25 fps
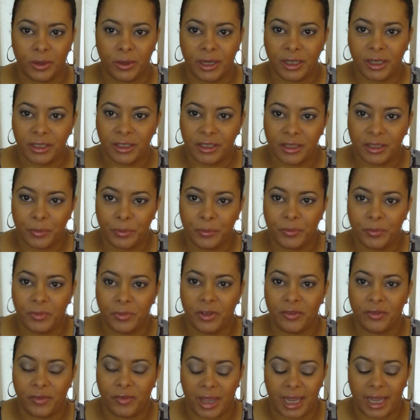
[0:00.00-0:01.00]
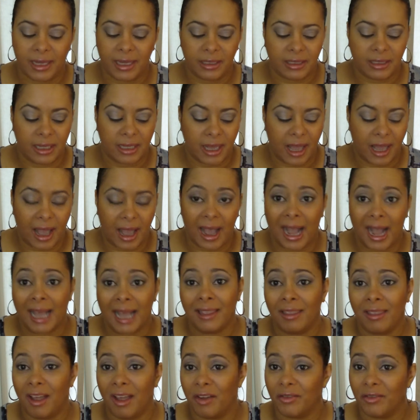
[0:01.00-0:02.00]
here's the, the face. I
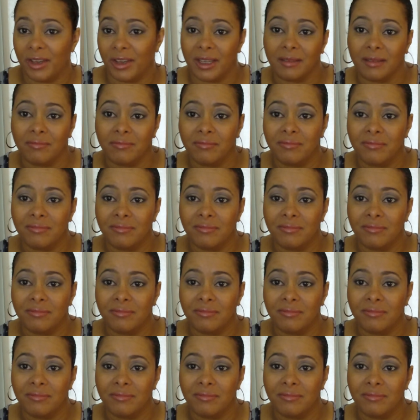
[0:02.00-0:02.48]
love it.